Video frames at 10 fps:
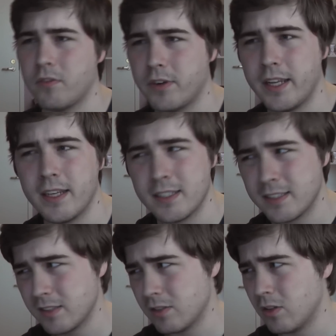three, and
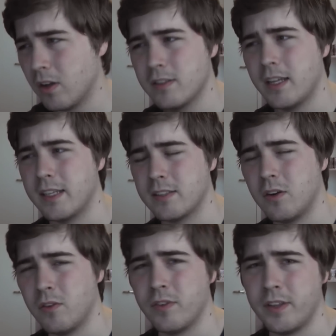it's not as
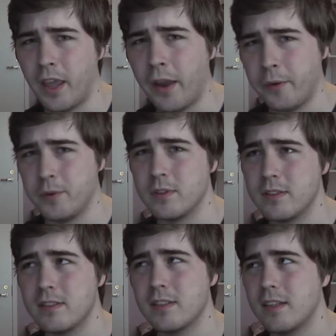
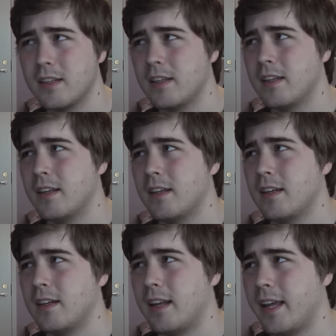overused.
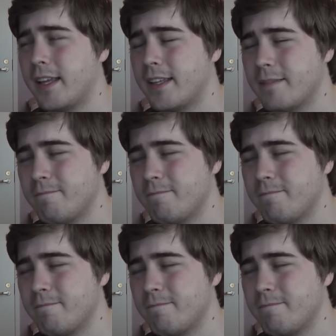Like,